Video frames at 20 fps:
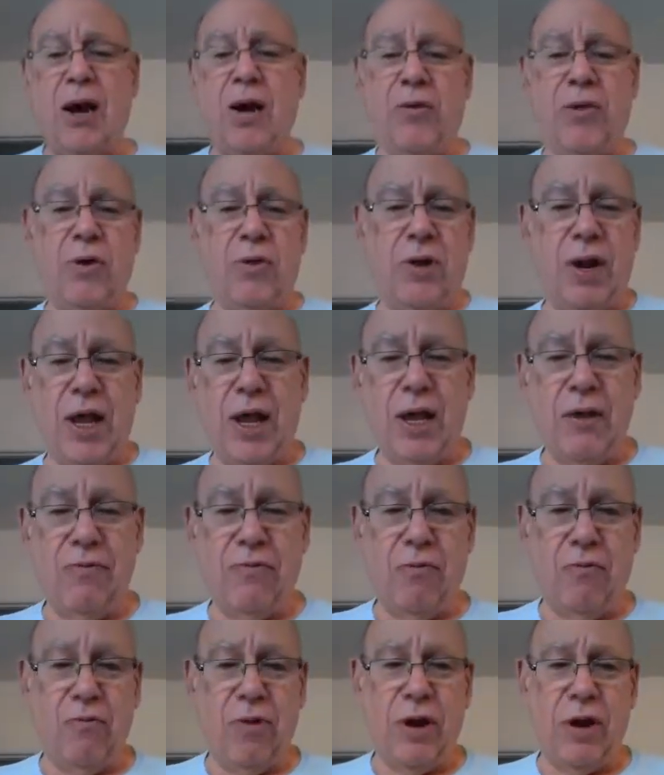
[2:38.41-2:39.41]
They're an A
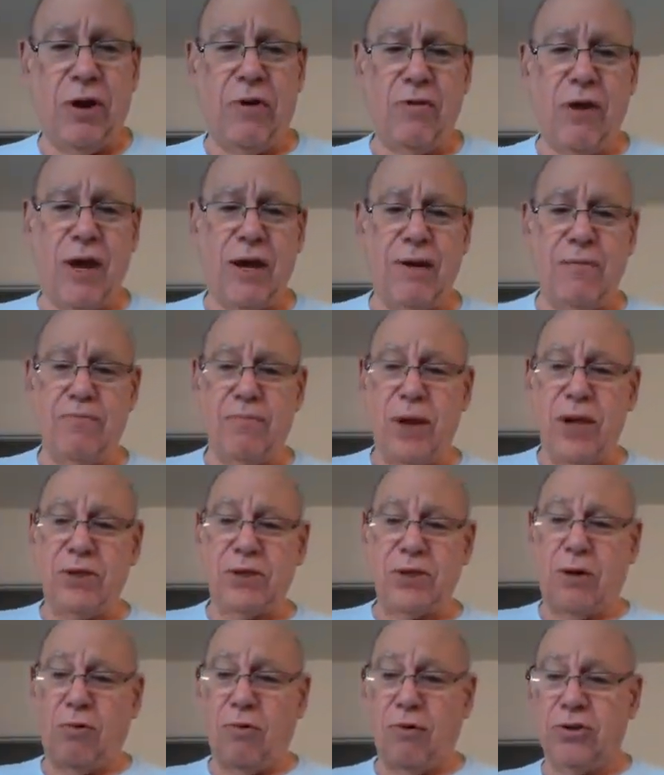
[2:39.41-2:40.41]
from AM Best.
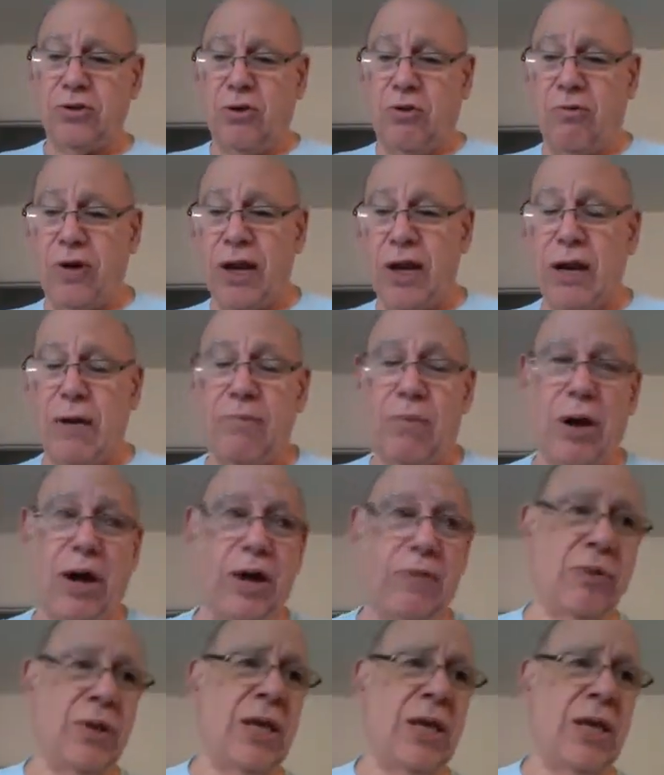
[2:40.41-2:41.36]
They're also rated by